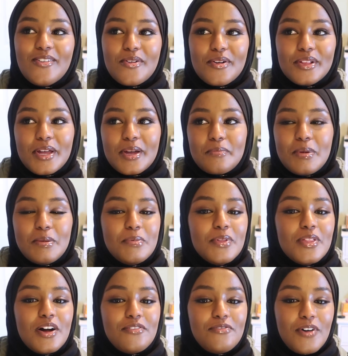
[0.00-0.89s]
or like
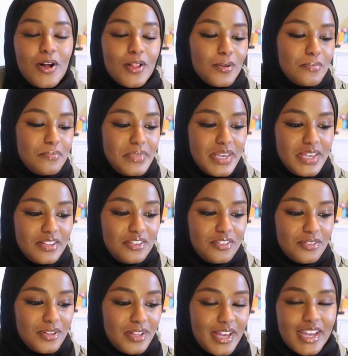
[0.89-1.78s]
people that follow me
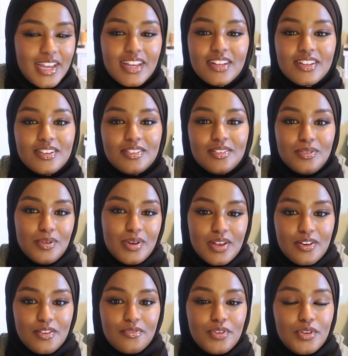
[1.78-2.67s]
to like do
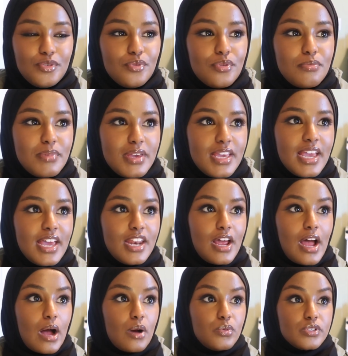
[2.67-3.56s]
interviews with me, and
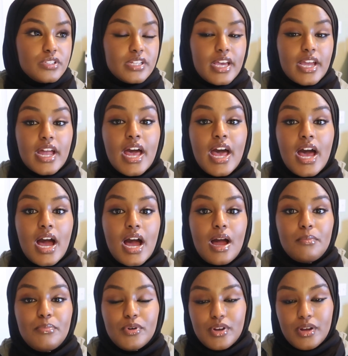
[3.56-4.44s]
I was like,
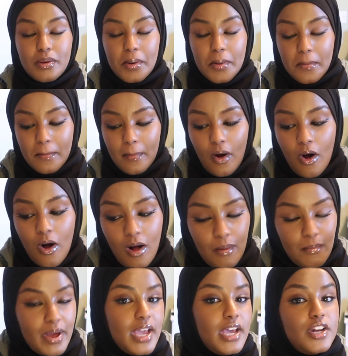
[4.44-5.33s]
I put in
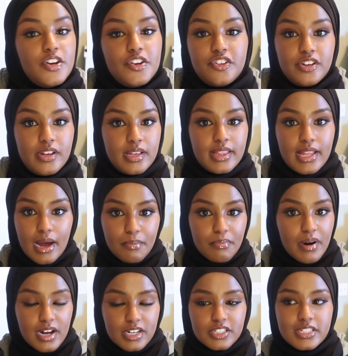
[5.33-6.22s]
all my energy in that
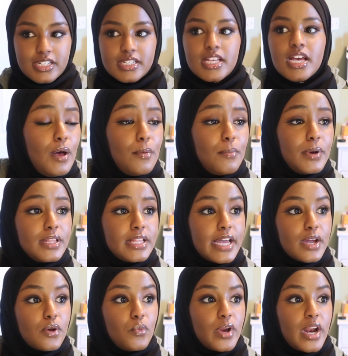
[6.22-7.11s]
project. But
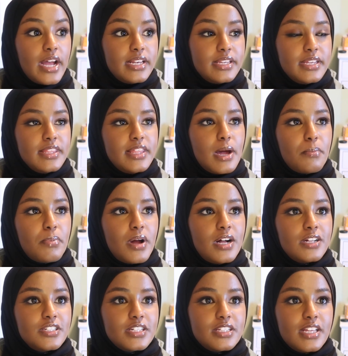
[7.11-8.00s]
like when I did that
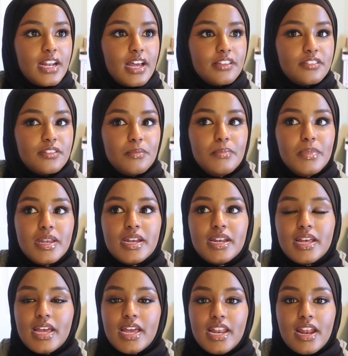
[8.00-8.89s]
project and I
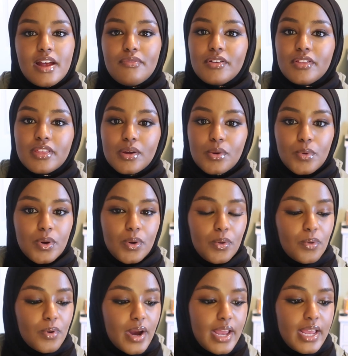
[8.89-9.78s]
submitted it and everything
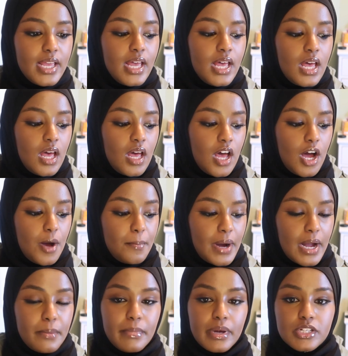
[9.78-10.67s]
went great,
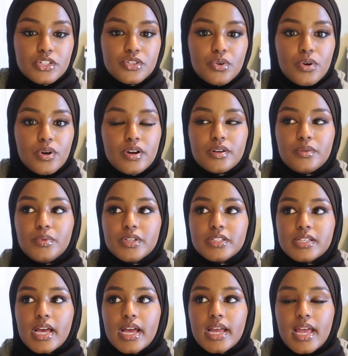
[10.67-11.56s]
my mentor
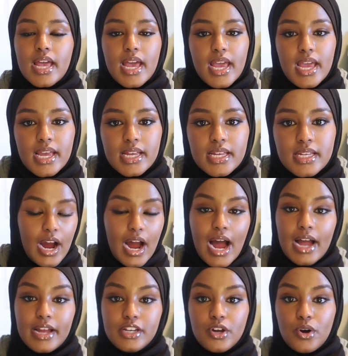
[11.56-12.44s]
was like, hey,
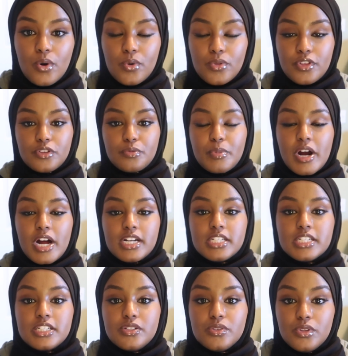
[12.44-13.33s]
I know this
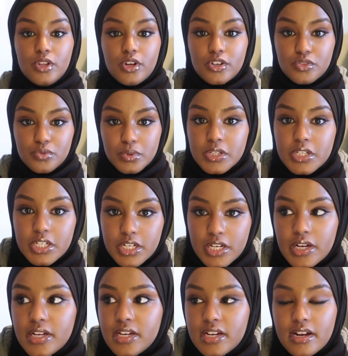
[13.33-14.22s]
project looks really
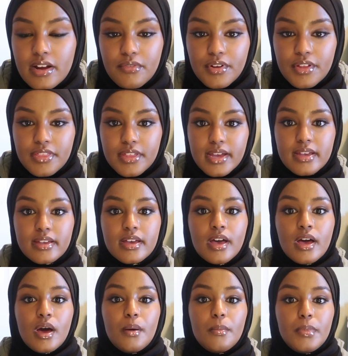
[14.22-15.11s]
good and everything,
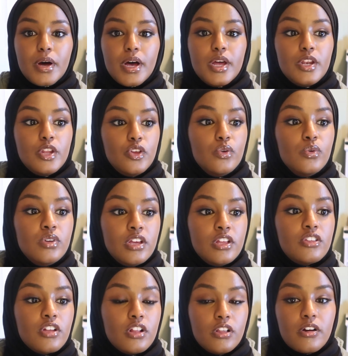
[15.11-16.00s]
but you
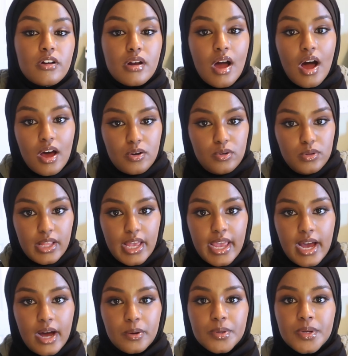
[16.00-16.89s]
need to learn auto
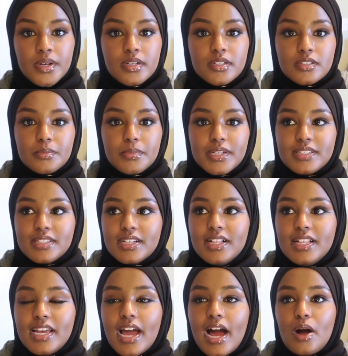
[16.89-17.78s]
layout. So
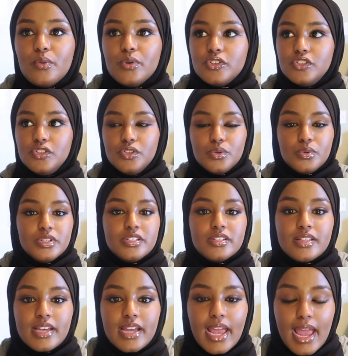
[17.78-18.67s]
basically I was new
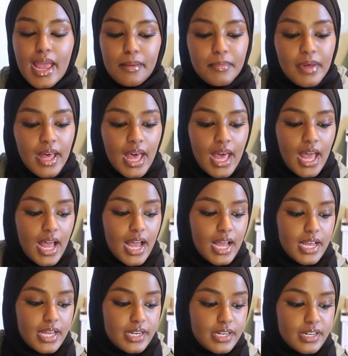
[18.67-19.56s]
into the game,
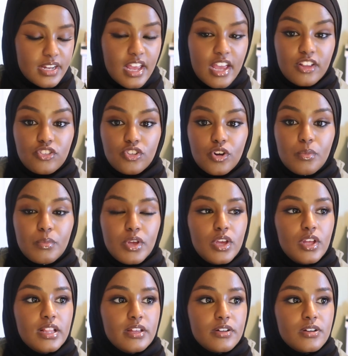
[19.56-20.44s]
and it took
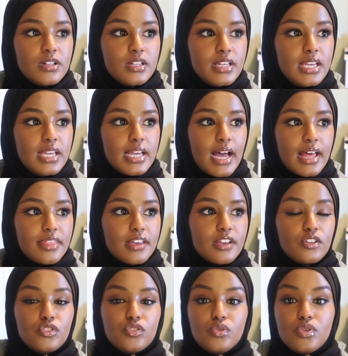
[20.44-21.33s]
me literally I
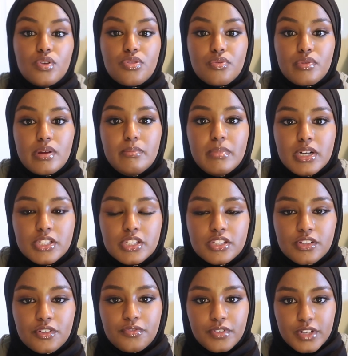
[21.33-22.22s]
think 2 to 3 months
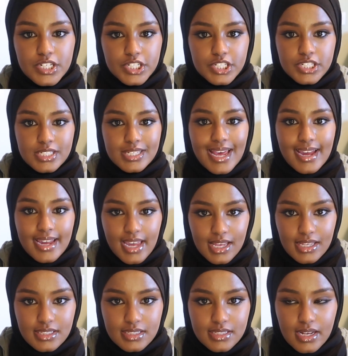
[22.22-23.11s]
to finish that
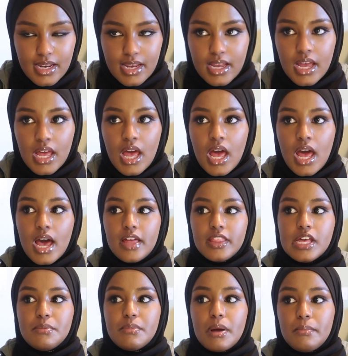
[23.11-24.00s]
case study.
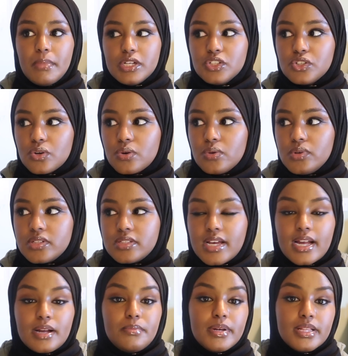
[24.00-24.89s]
And then my mentor was
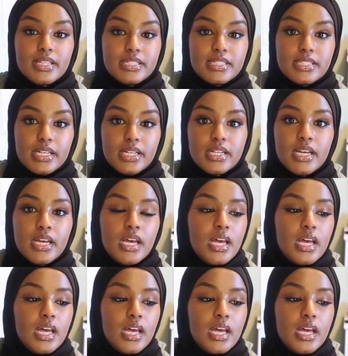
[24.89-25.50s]
like, but listen,